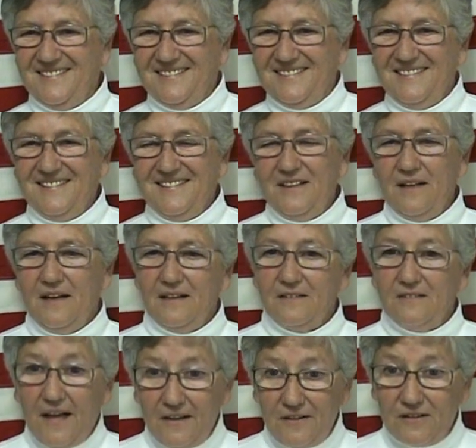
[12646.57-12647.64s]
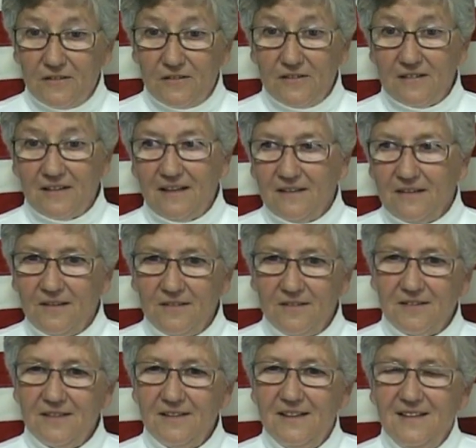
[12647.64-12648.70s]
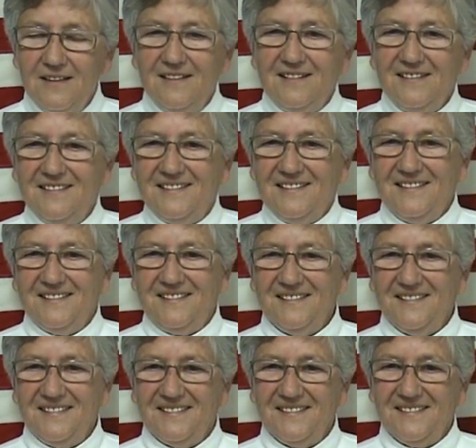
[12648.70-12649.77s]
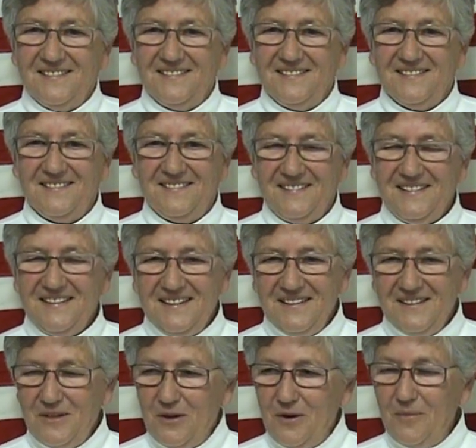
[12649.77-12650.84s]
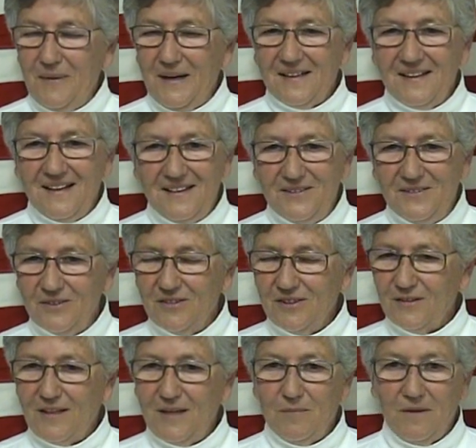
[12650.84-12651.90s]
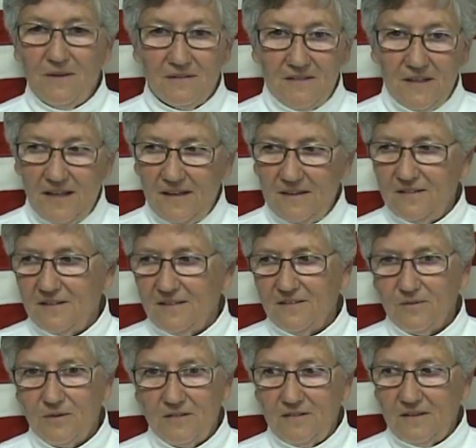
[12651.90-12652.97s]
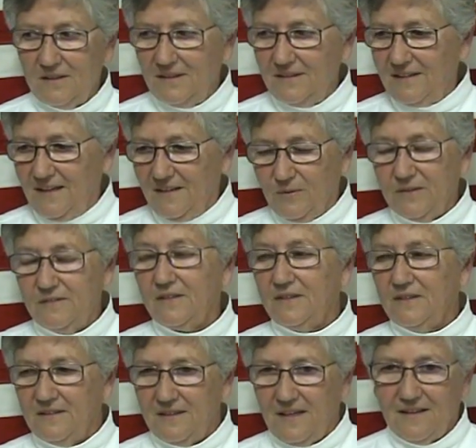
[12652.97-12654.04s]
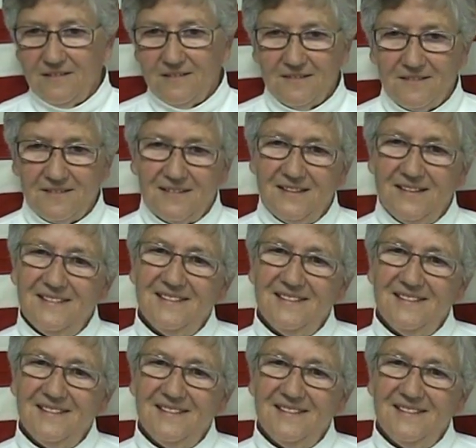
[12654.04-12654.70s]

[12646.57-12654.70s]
That's right. Yeah. And Texas is endless. Yeah. yeah. No, that's true. oh my that's God! True. You just keep going. Texas. We're still in Texas. We're still in Texas.